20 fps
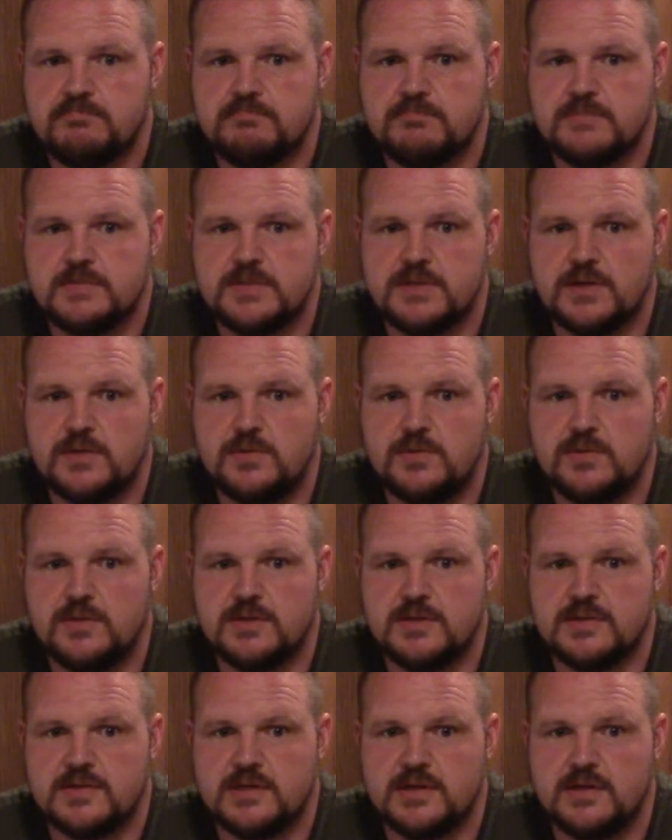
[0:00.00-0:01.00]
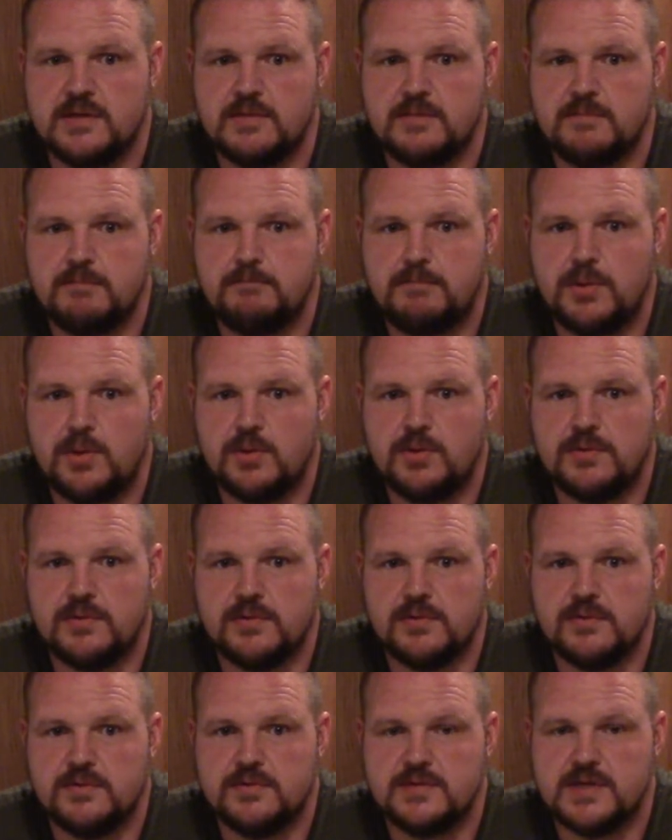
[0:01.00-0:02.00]
sold as a
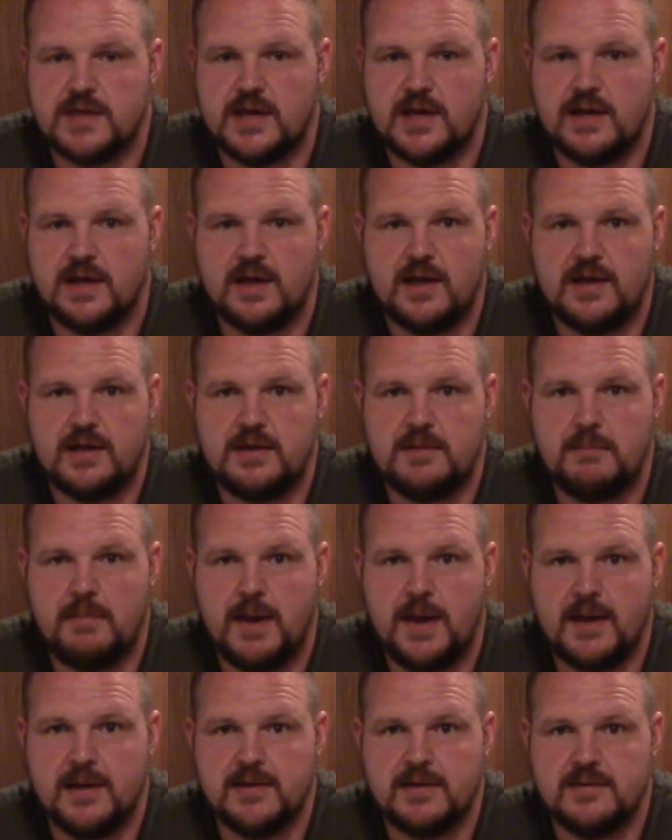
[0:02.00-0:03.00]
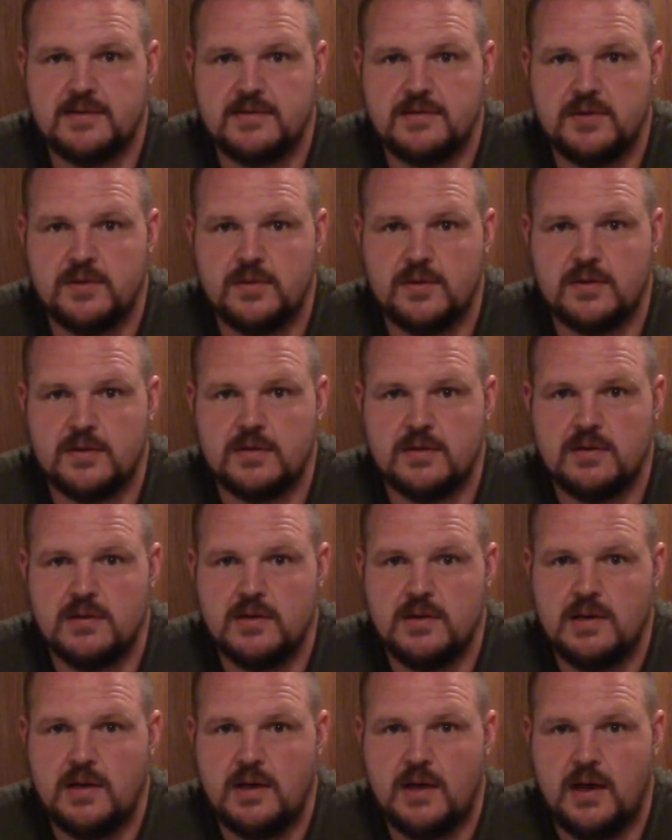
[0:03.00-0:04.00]
pull-through side, I had to back into it.
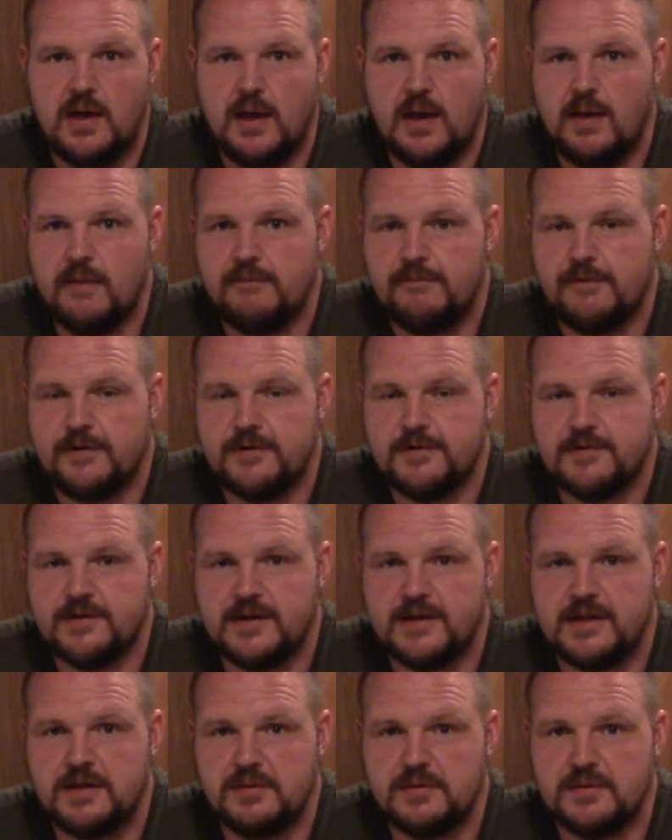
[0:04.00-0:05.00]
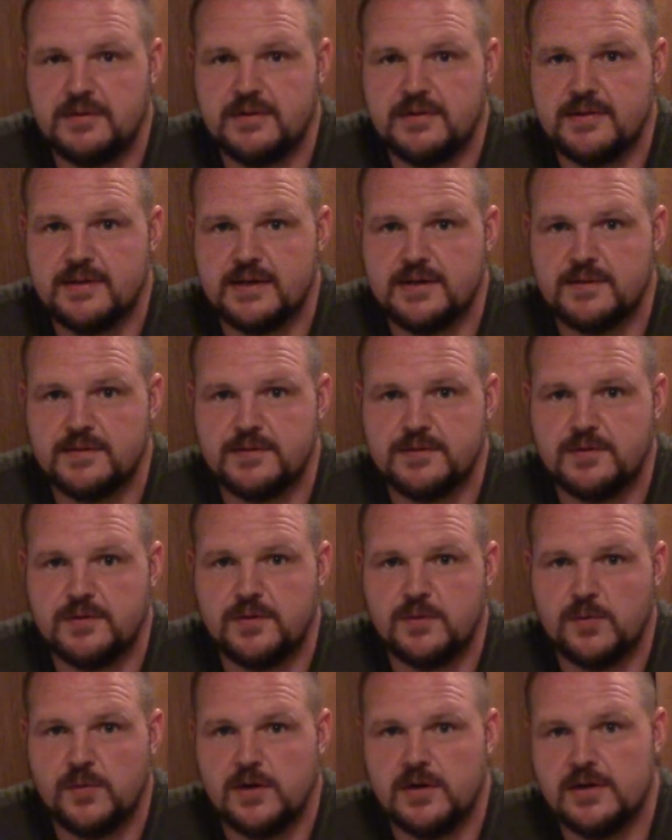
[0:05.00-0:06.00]
At first, I didn't really think it was going
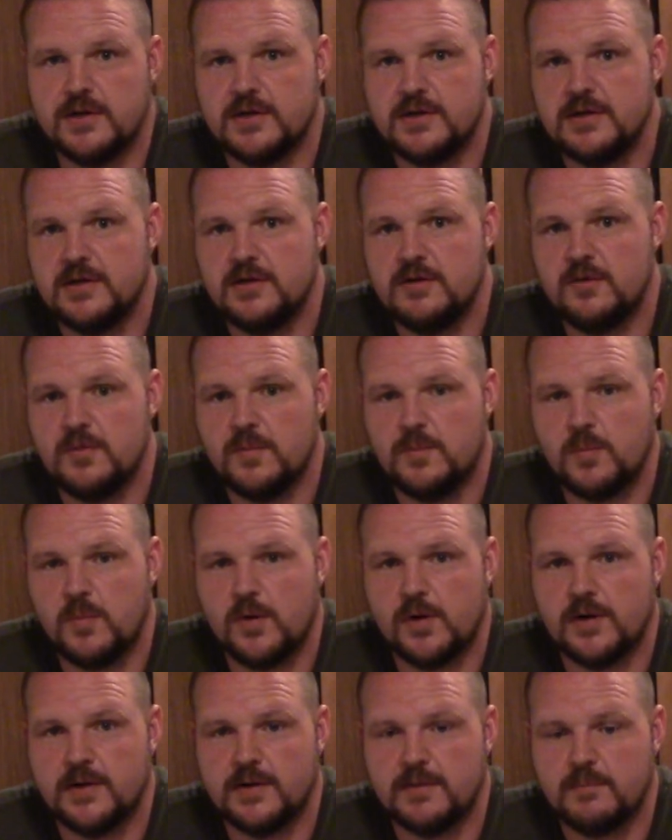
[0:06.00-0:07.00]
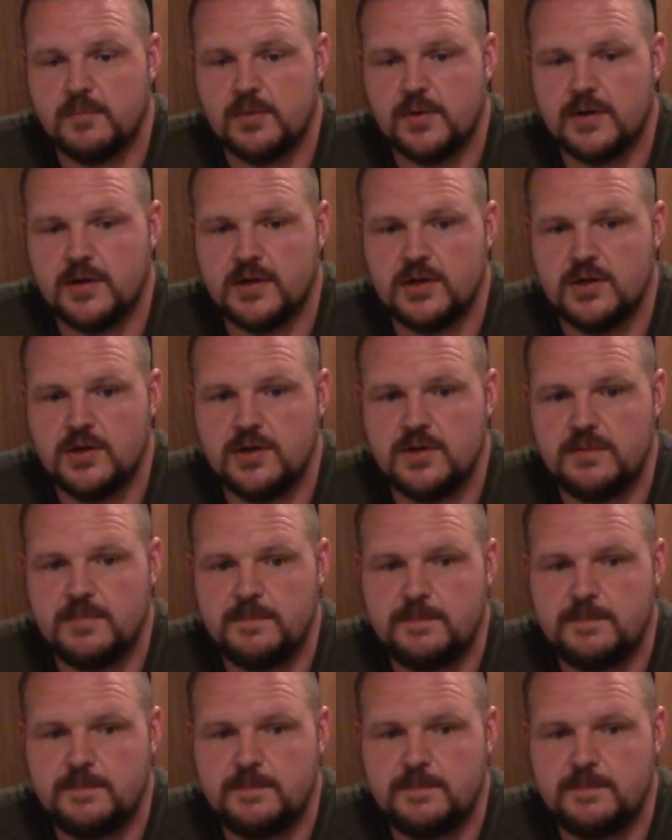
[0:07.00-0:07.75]
to work. It ended up working pretty good.